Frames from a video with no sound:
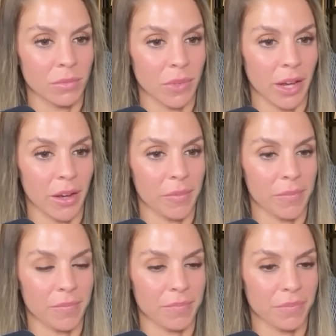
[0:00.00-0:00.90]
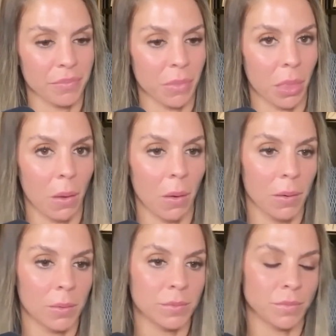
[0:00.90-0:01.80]

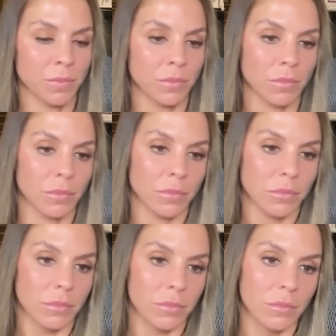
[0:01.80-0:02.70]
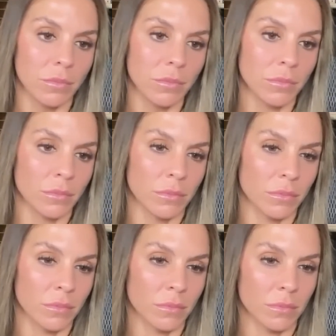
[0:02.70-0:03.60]

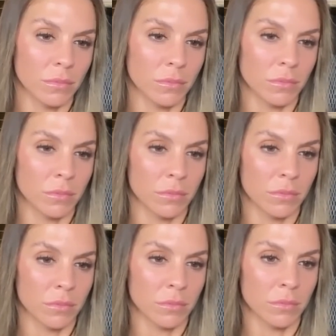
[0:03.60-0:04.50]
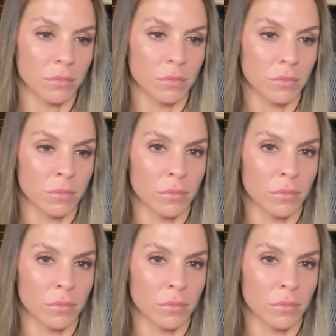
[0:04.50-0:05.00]
(silent)